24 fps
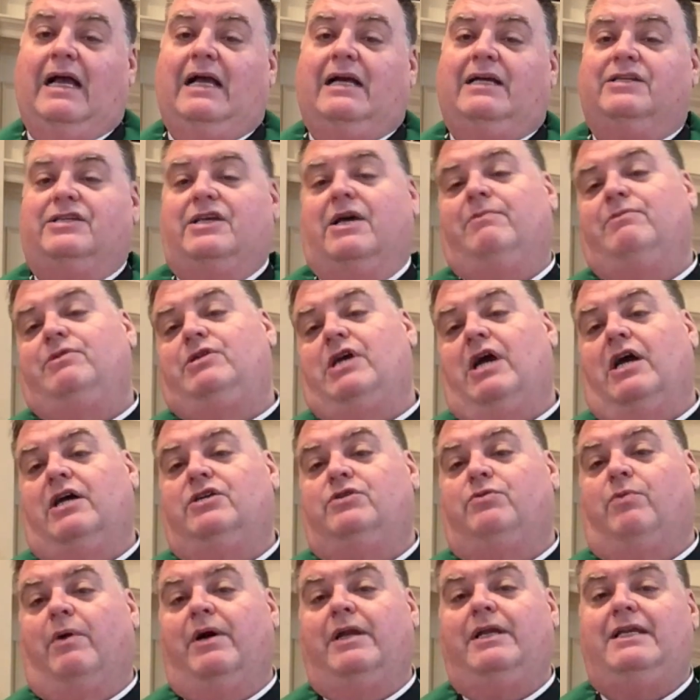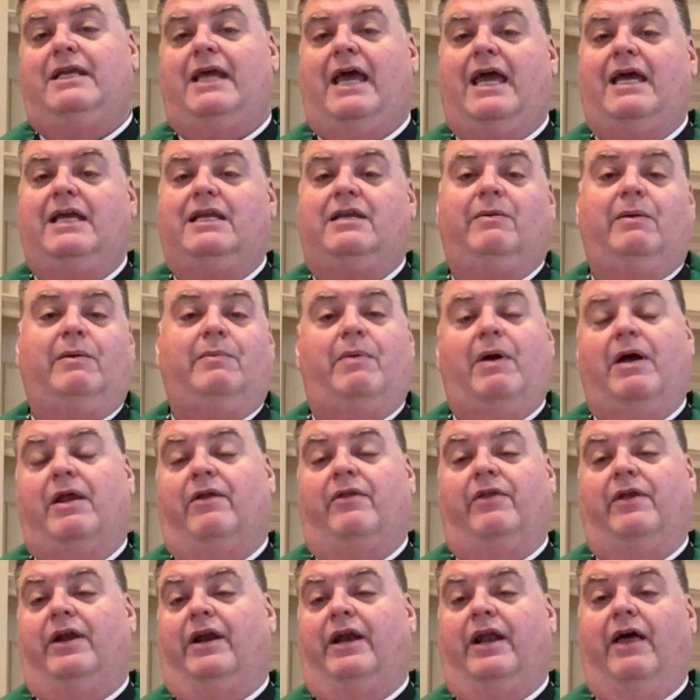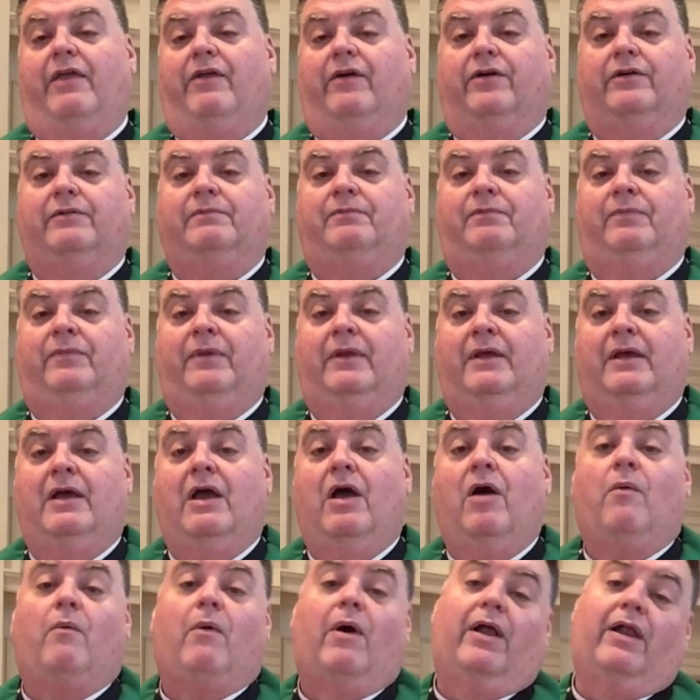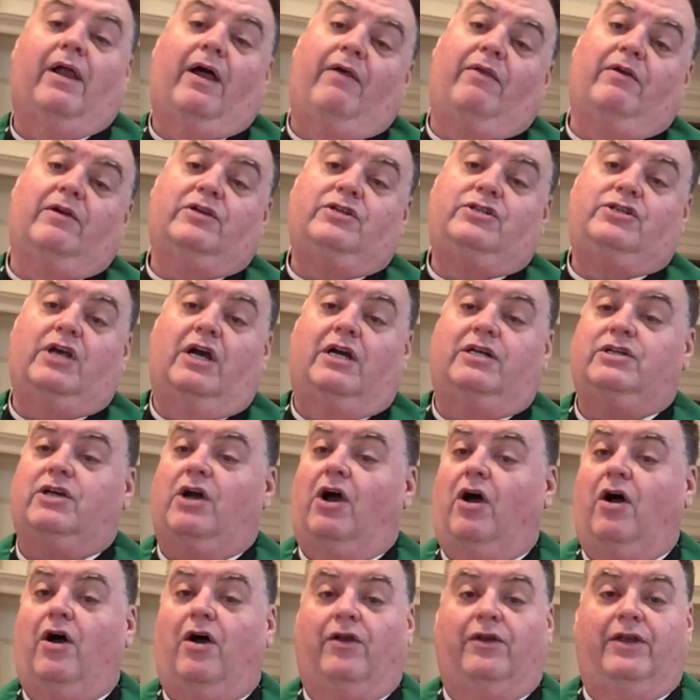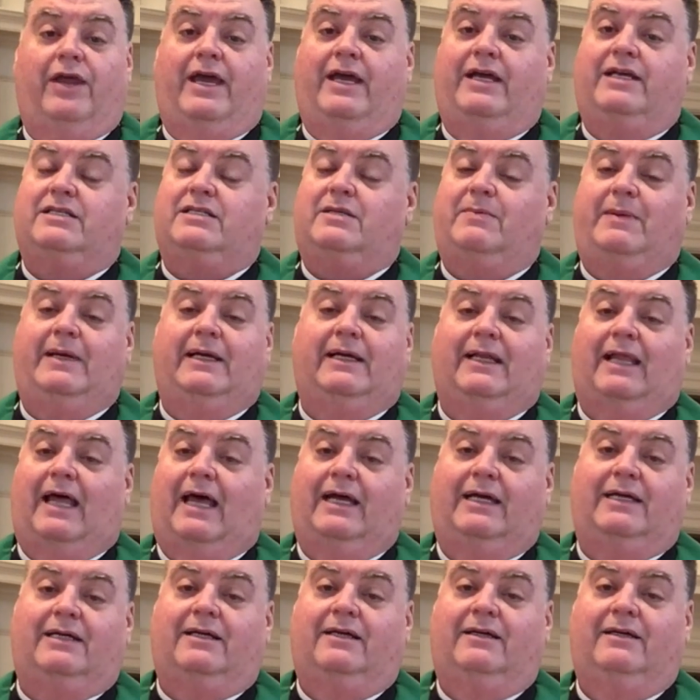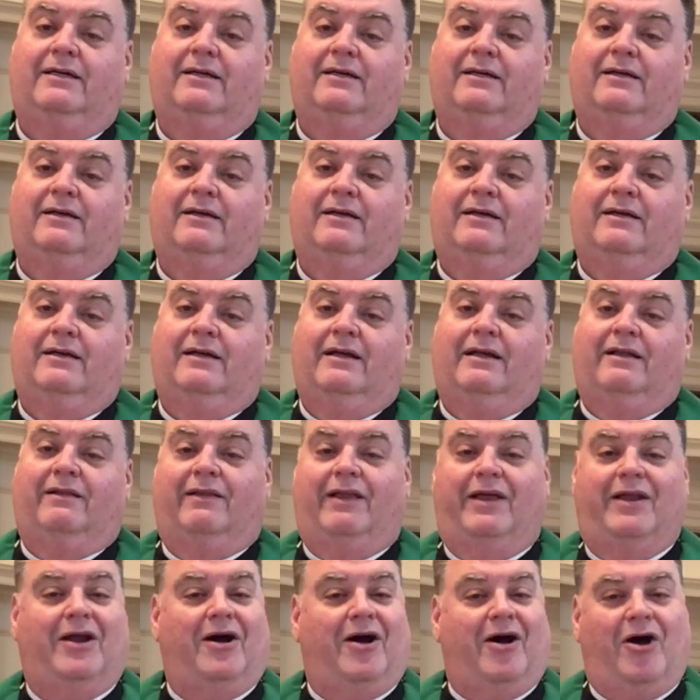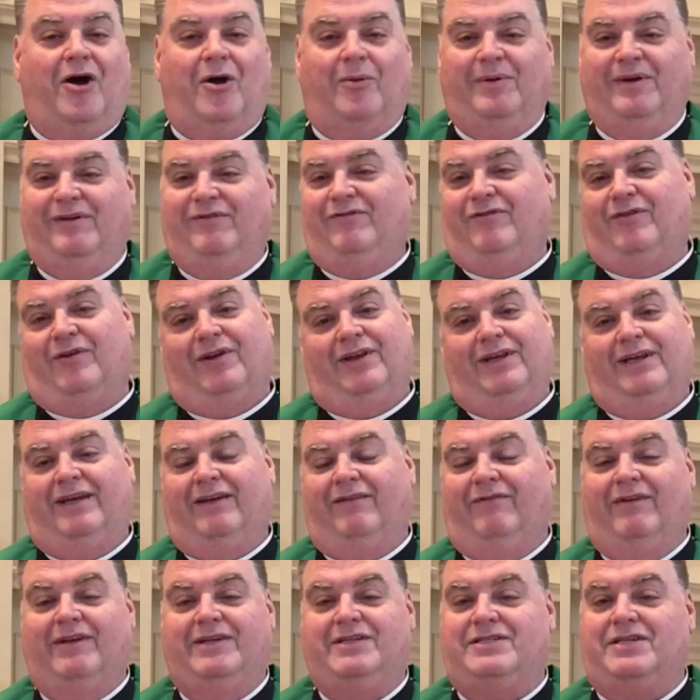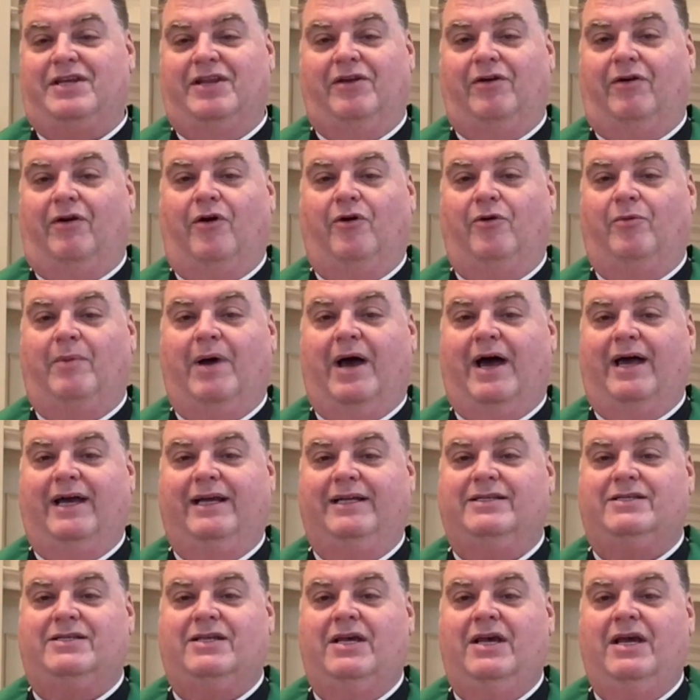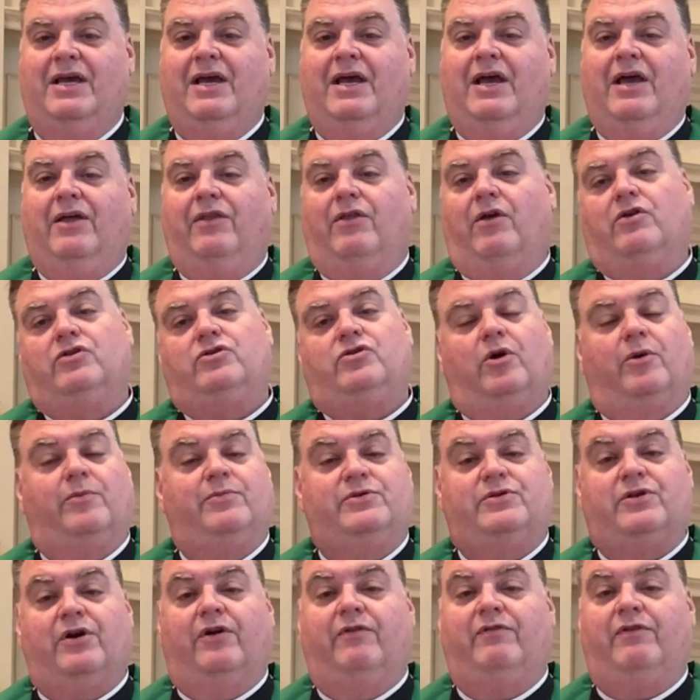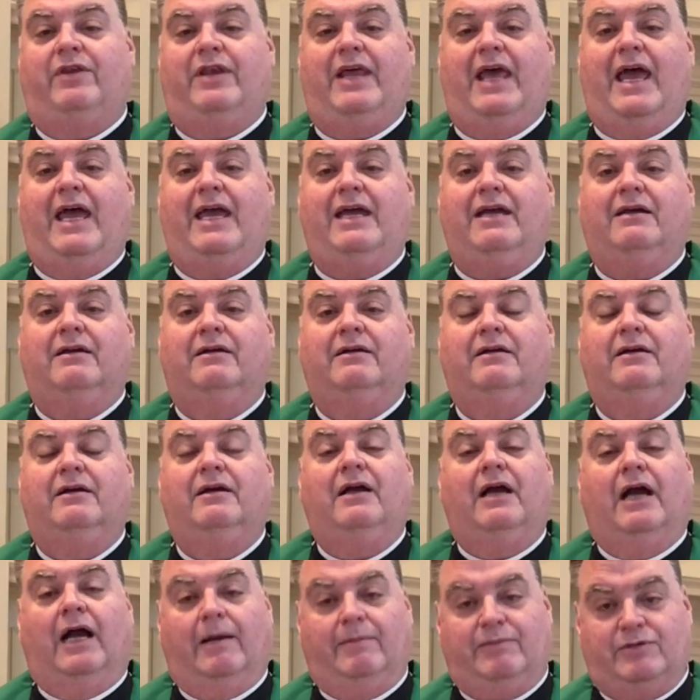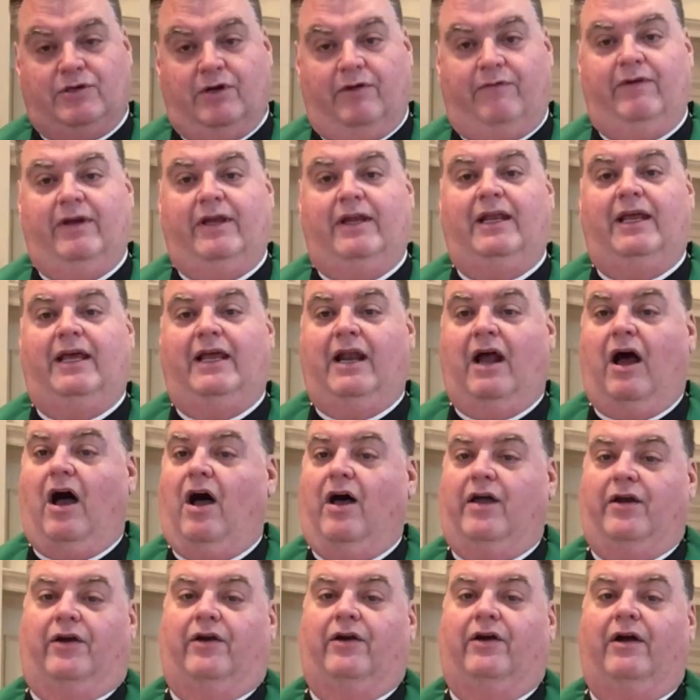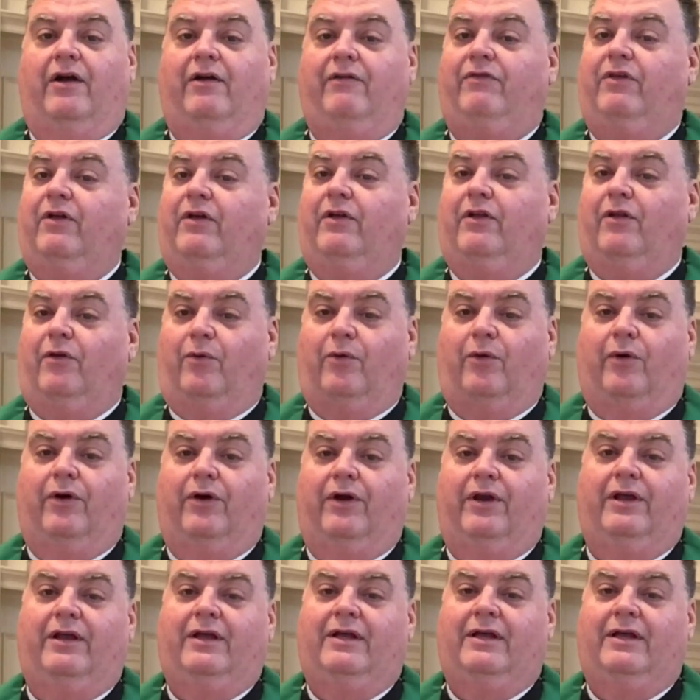Some judge one day to be better than another while others judge all days to be alike. Let all be fully convinced in their own minds. Those who observe the day, observe it in honor of the Lord.